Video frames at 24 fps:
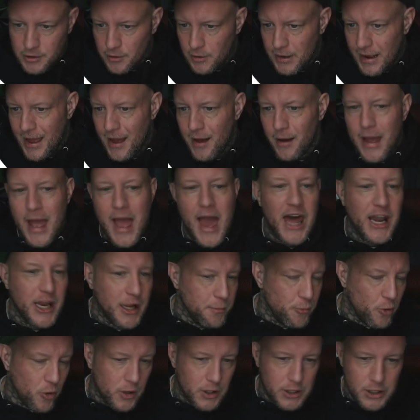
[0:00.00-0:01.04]
adding
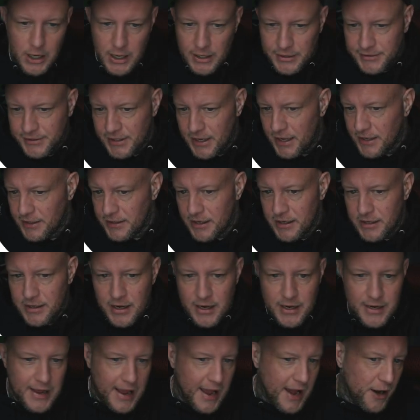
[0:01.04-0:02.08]
more content
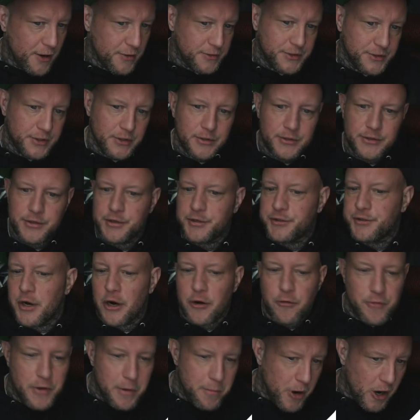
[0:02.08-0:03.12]
and how to start
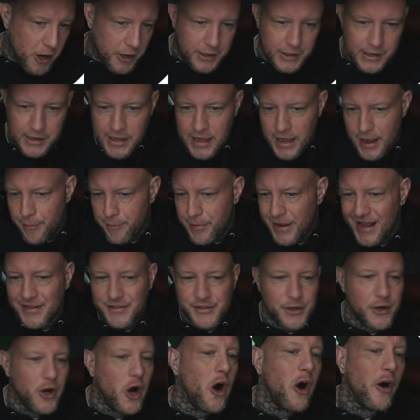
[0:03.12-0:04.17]
remarketing campaigns
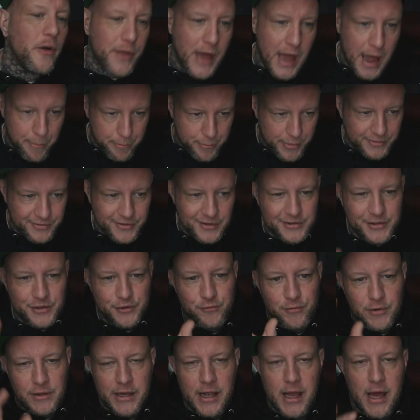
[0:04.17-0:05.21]
and all that. But this is
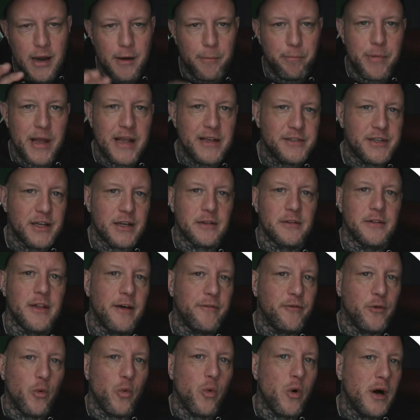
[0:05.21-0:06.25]
really kind of basic
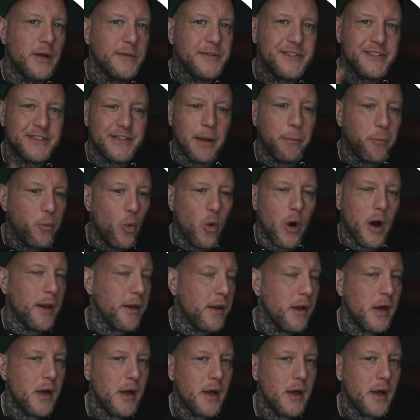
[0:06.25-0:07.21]
level one, step one.